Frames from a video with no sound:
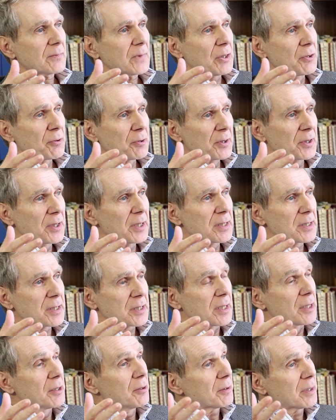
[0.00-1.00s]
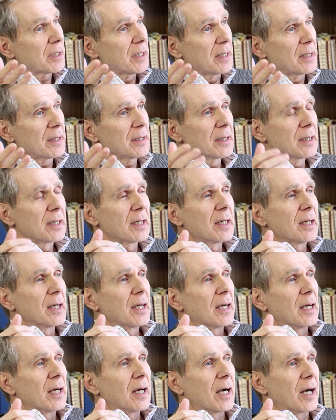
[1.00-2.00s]
You can then say, okay,
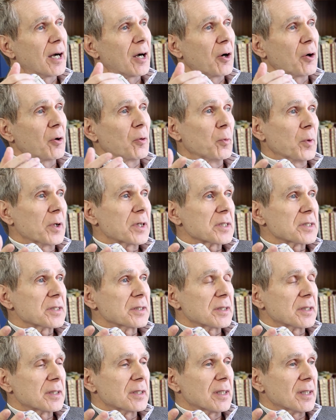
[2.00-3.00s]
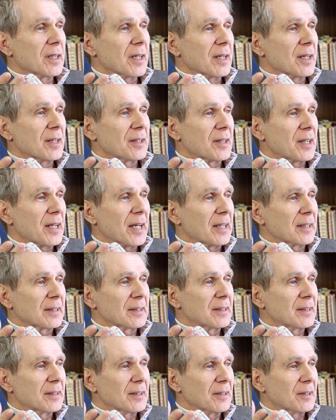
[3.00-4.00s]
uh, what is it uh,
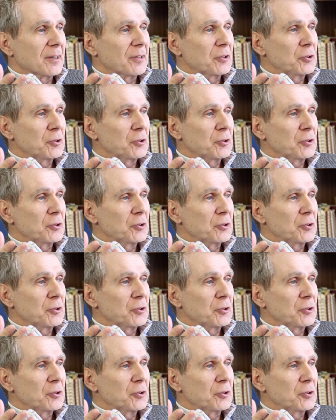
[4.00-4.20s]
that uh,